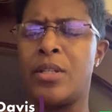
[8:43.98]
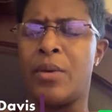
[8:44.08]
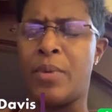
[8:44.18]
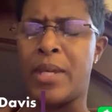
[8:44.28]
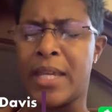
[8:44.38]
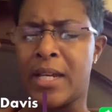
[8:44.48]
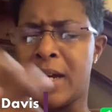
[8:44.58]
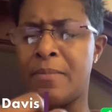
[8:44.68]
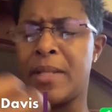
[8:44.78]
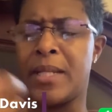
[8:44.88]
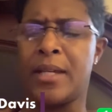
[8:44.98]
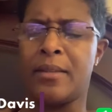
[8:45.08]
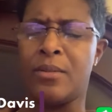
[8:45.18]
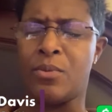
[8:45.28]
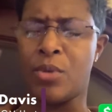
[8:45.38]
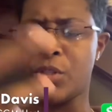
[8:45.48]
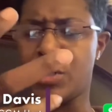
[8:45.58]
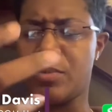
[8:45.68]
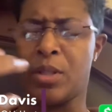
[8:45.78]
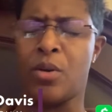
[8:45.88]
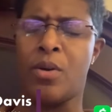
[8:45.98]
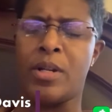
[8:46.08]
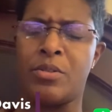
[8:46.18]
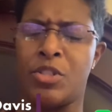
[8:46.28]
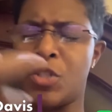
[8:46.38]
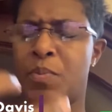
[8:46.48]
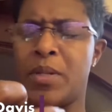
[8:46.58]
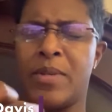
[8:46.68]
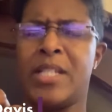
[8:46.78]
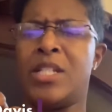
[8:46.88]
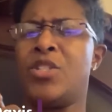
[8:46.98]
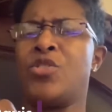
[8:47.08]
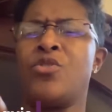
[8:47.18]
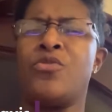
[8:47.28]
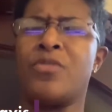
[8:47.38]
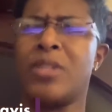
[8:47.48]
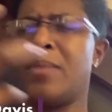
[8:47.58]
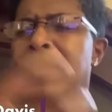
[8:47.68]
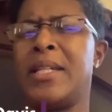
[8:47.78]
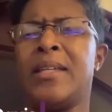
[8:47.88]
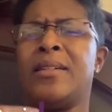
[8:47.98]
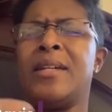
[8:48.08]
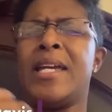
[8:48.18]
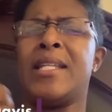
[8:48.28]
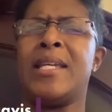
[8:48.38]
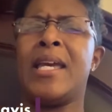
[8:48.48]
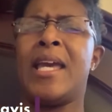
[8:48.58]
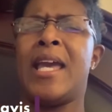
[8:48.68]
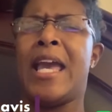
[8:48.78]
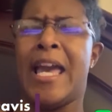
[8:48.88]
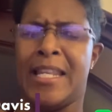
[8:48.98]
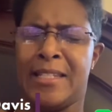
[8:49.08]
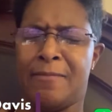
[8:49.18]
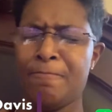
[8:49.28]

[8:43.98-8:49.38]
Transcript: that we can come together and worship the Lord in spirit and in truth. Come together and and